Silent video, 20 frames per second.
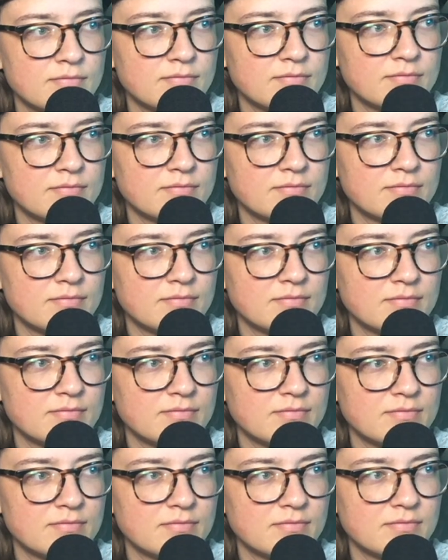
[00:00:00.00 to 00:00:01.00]

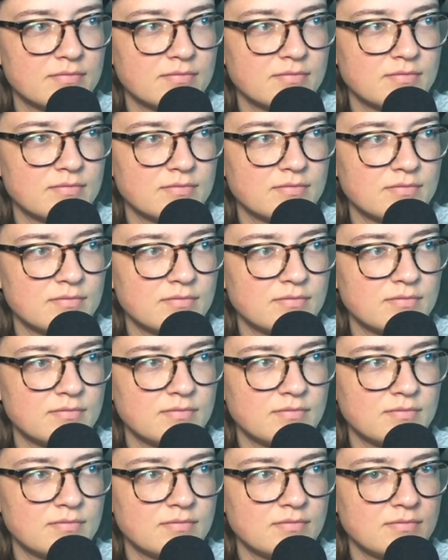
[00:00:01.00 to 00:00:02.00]

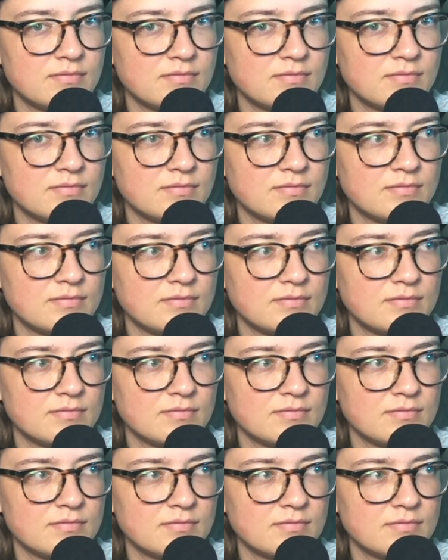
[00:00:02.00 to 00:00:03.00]

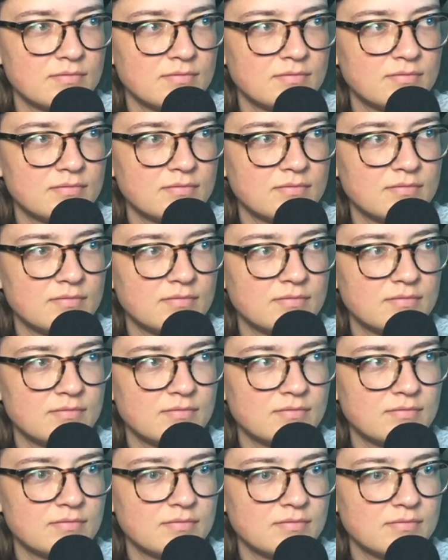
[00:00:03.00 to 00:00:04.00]

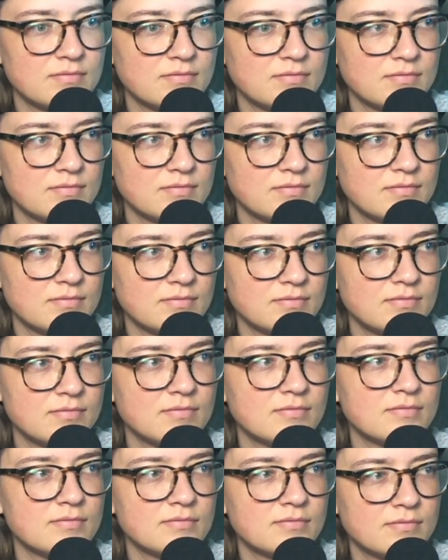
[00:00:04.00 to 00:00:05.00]

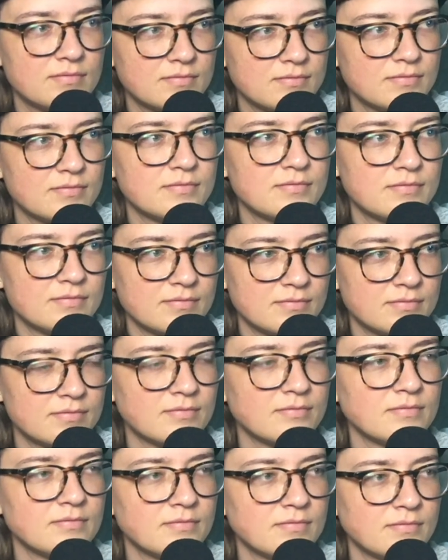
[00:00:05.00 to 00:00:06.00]

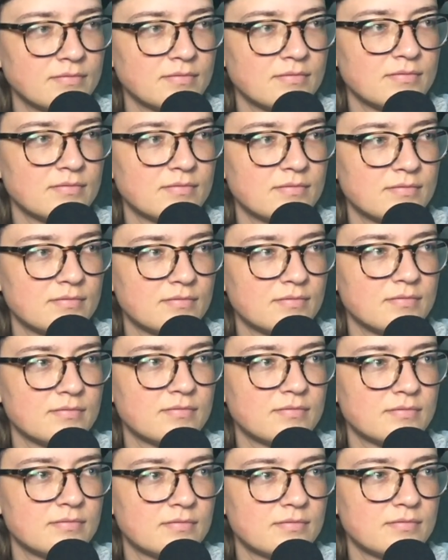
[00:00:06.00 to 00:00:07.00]

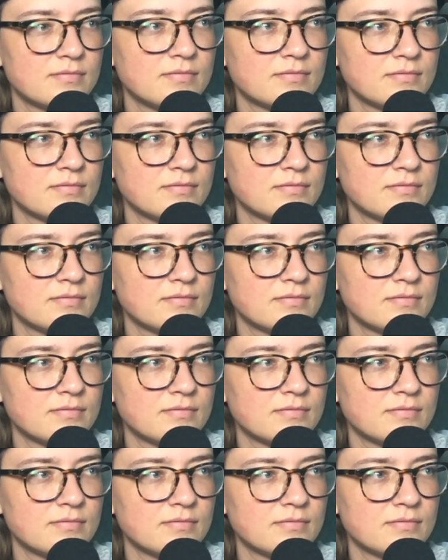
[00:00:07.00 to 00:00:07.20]
[no speech]